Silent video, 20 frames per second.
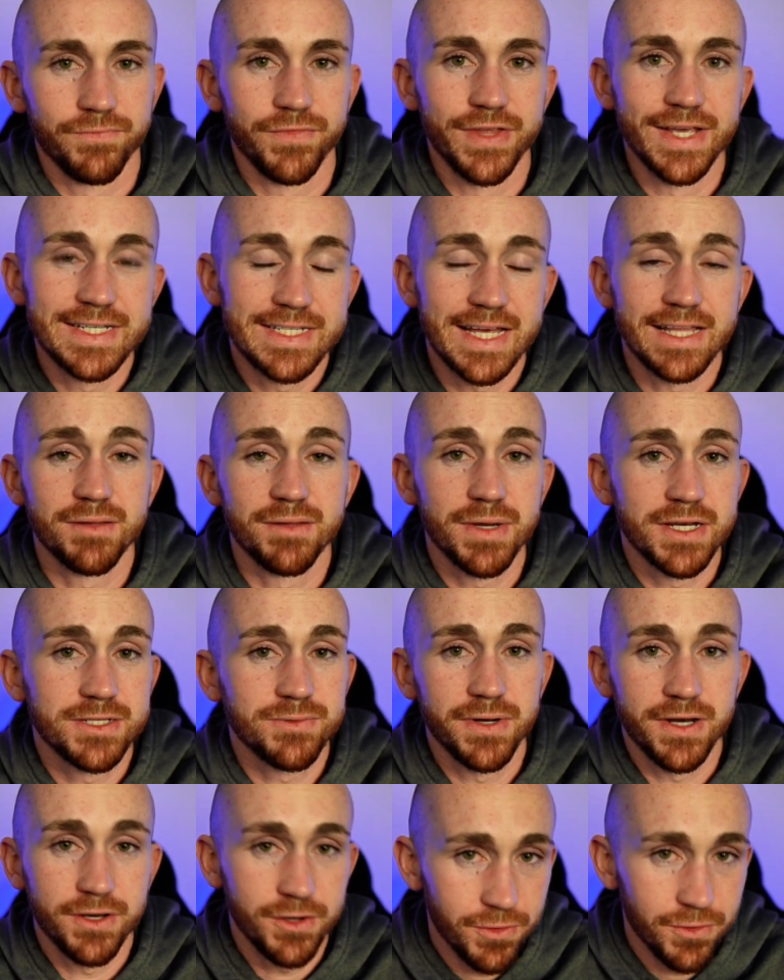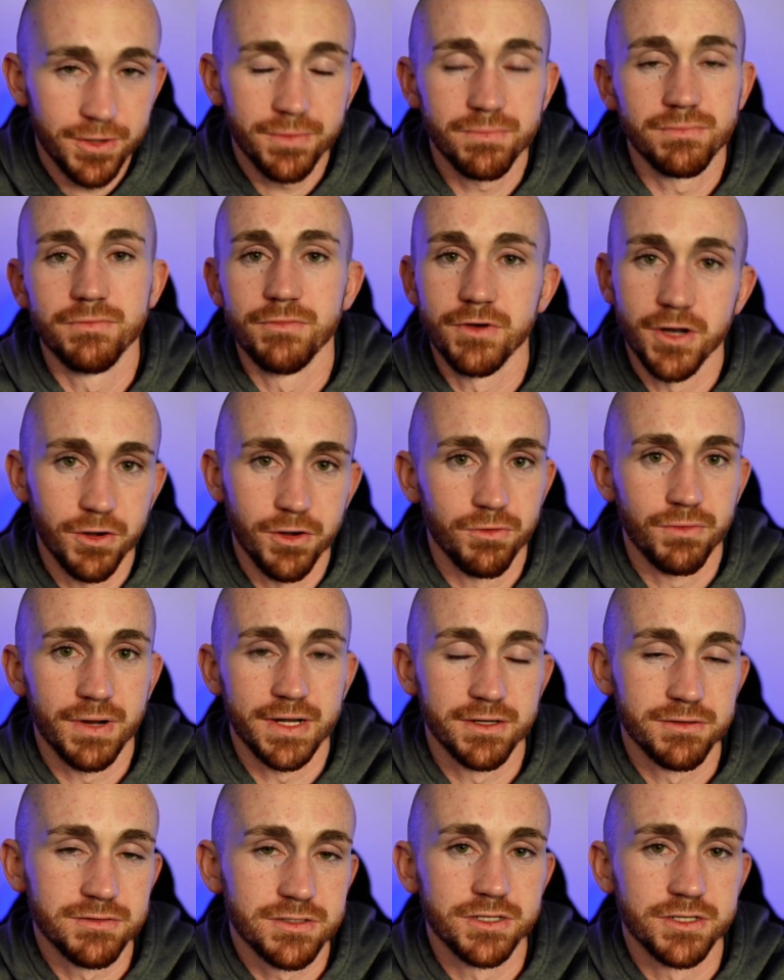Is that the best way to do it? No, I
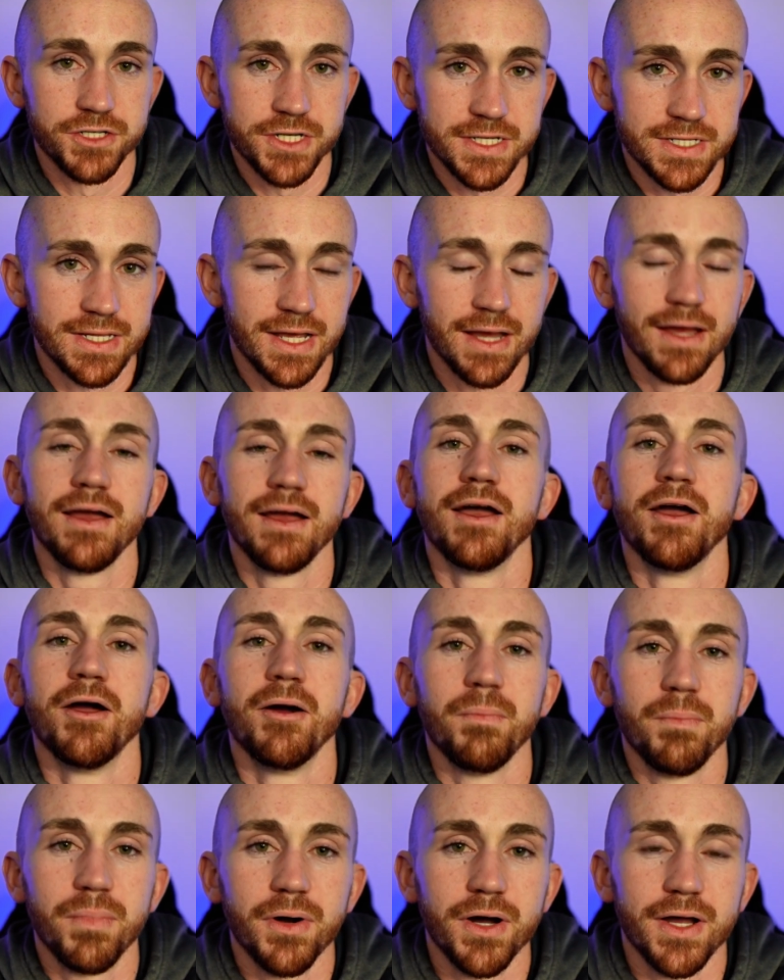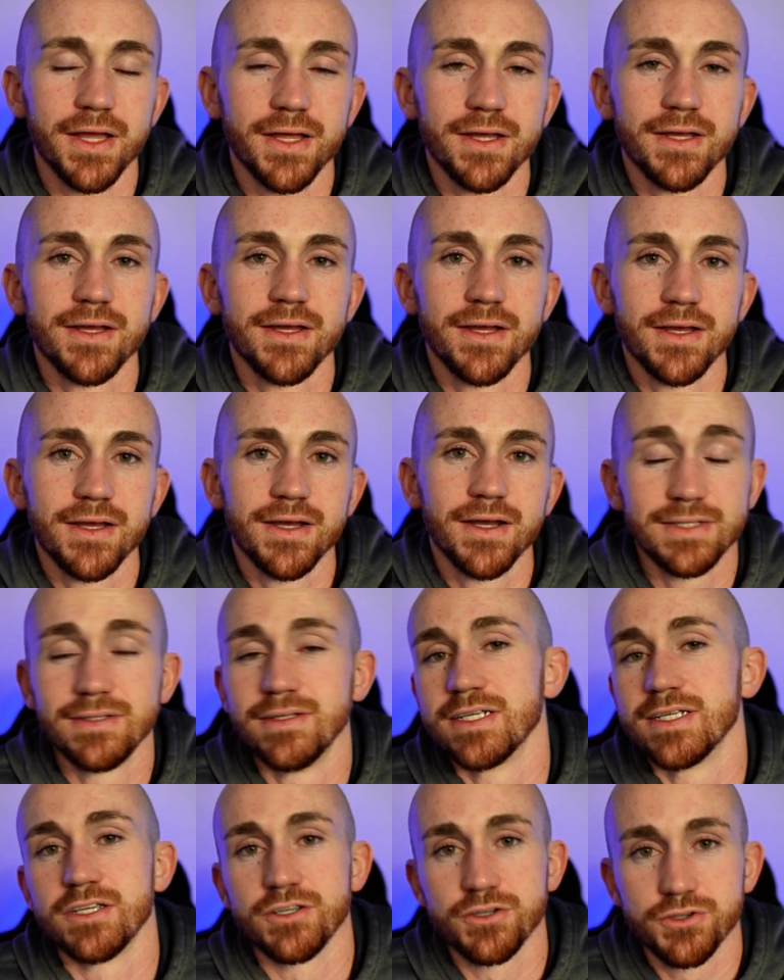don't suggest that, but
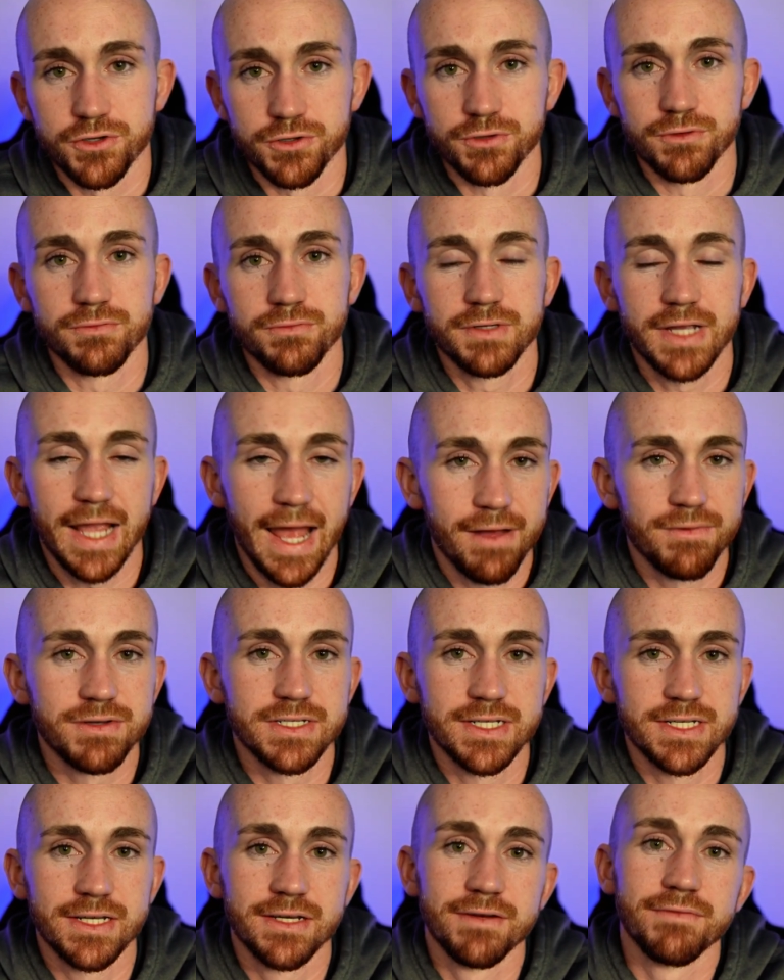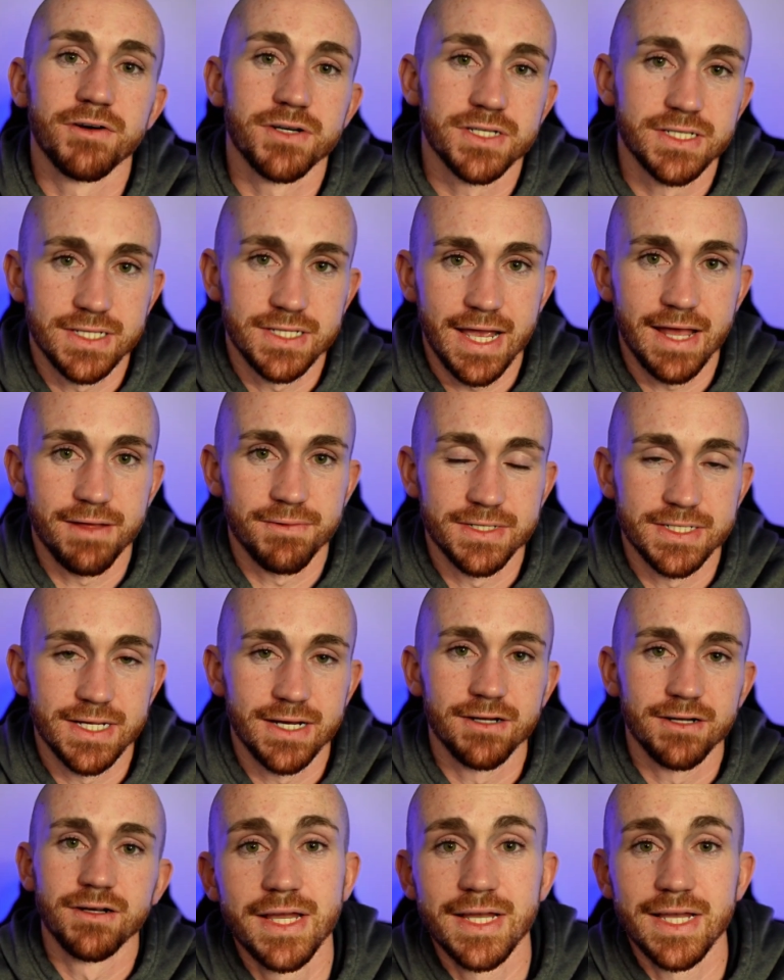this is true. Calories in versus calories
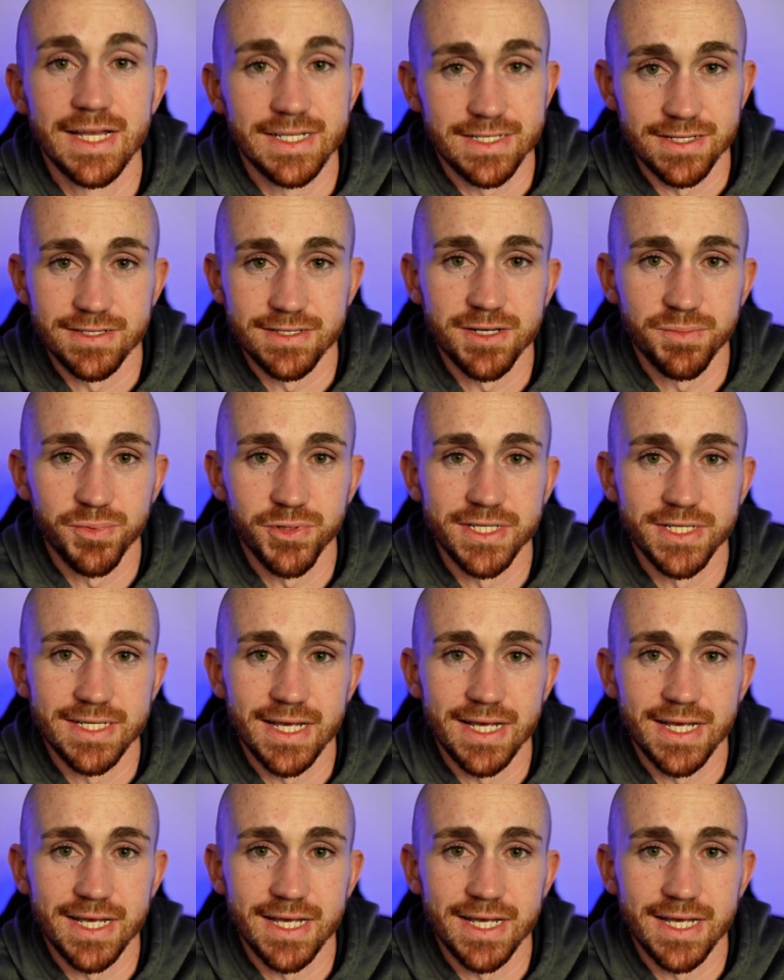out. It's as simple as